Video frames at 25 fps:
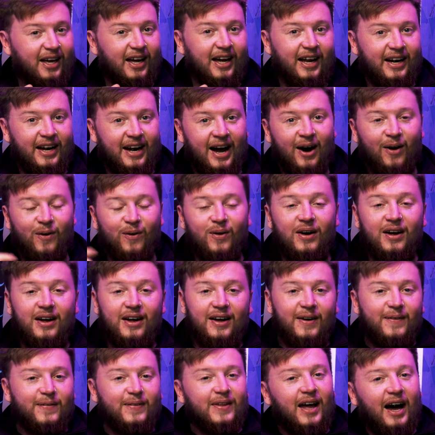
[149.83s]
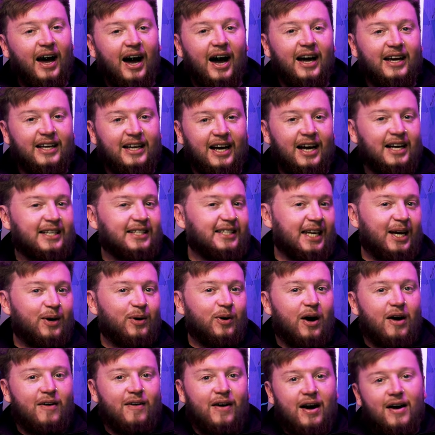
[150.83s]
Now, I can't say
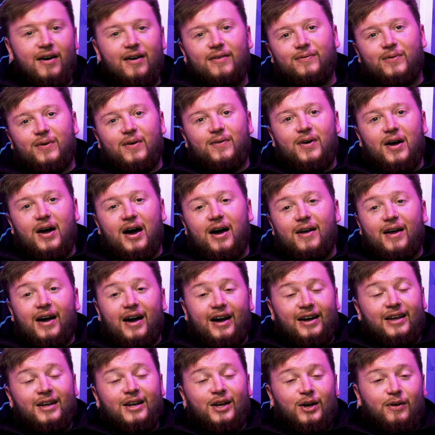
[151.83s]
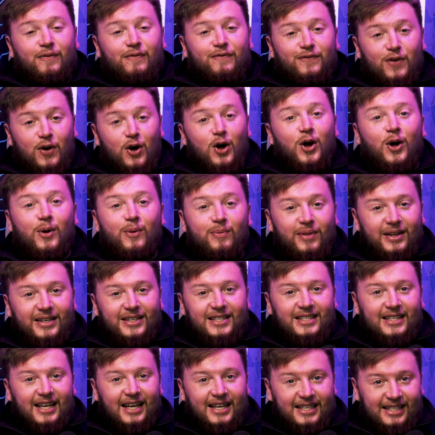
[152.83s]
whether I can confirm this
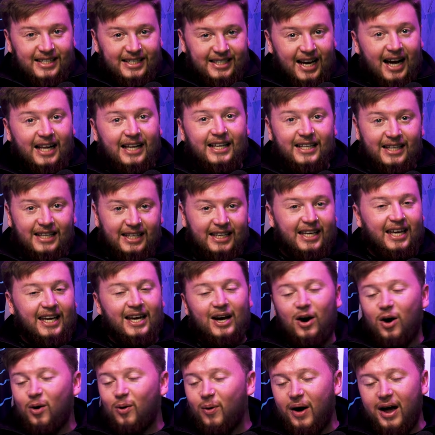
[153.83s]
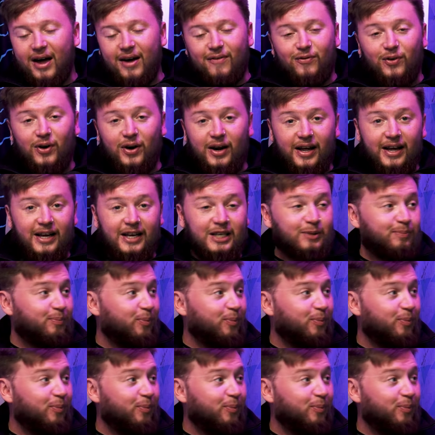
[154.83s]
is exactly the kit or whatever it is,